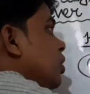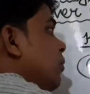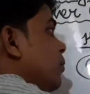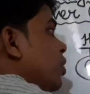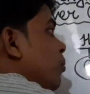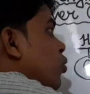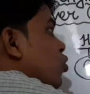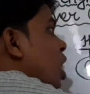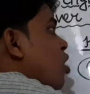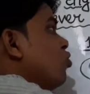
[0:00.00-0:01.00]
the
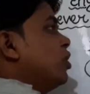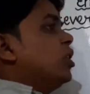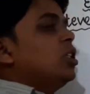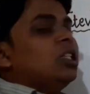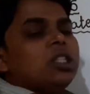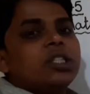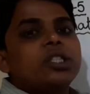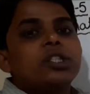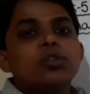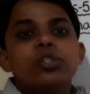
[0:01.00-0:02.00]
pronoun He
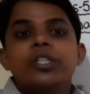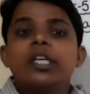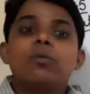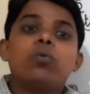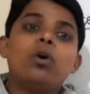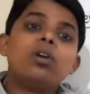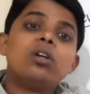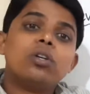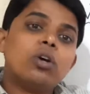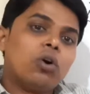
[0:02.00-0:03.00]
is used here for
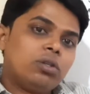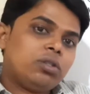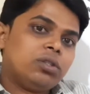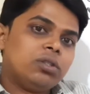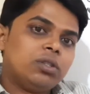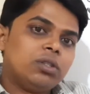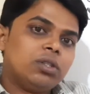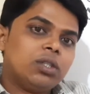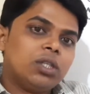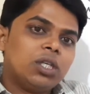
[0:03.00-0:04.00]
God.
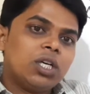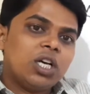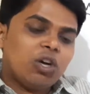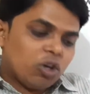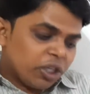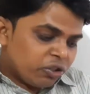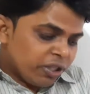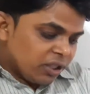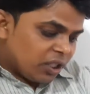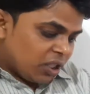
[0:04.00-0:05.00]
Okay,
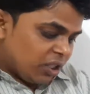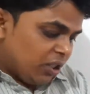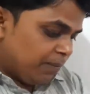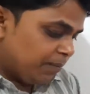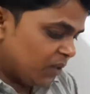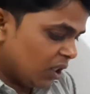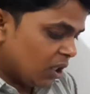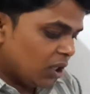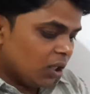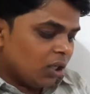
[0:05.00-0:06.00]
students, just see.
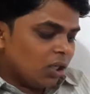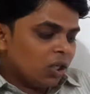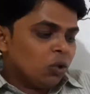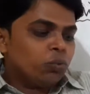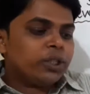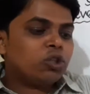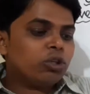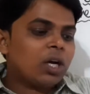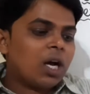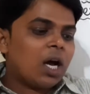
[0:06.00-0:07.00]
We
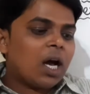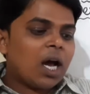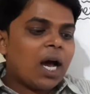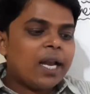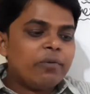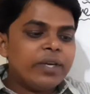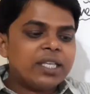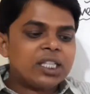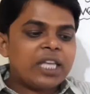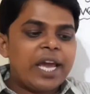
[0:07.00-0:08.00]
should
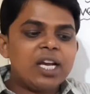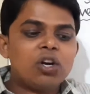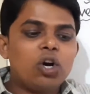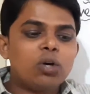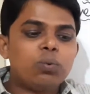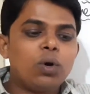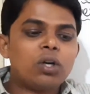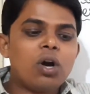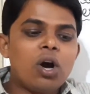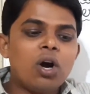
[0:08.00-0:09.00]
always thank God
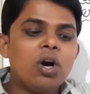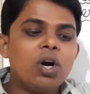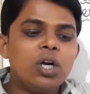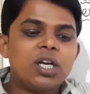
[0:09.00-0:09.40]
for all